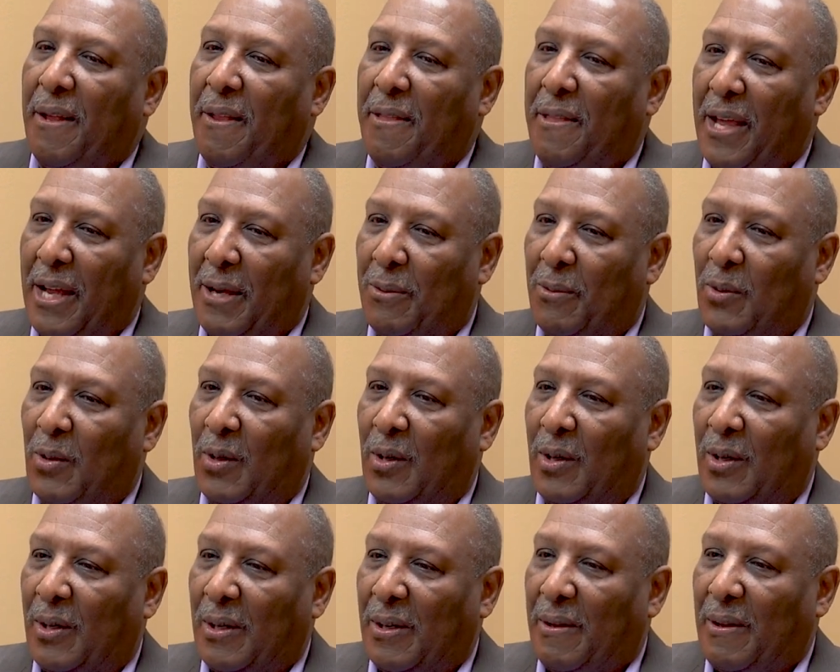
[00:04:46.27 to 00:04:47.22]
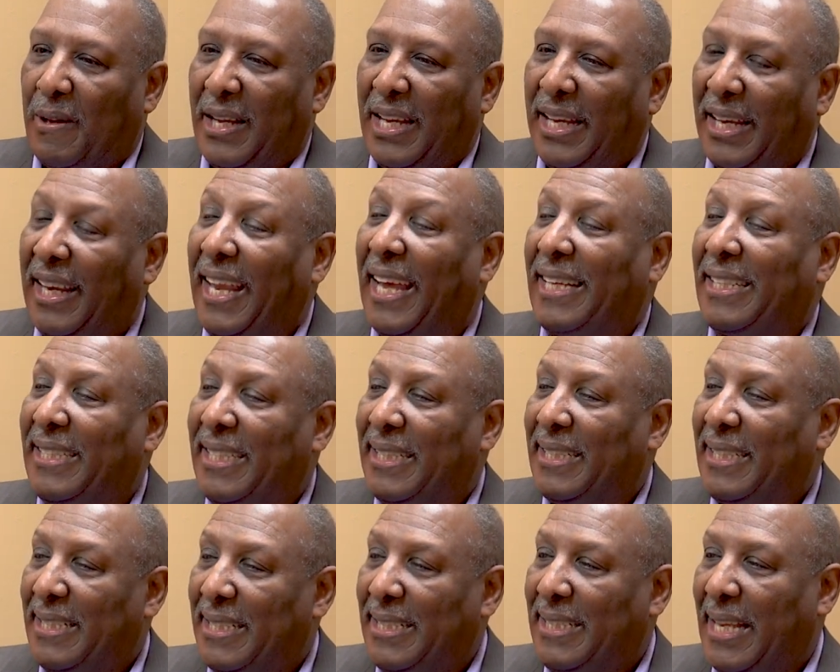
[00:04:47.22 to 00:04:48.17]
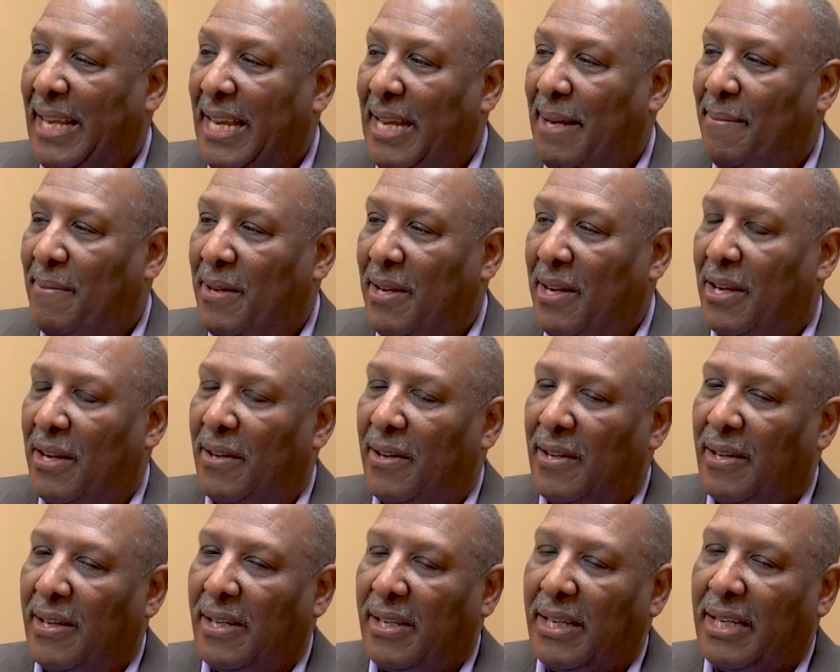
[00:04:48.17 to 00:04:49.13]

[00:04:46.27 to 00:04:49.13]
they were elected the same year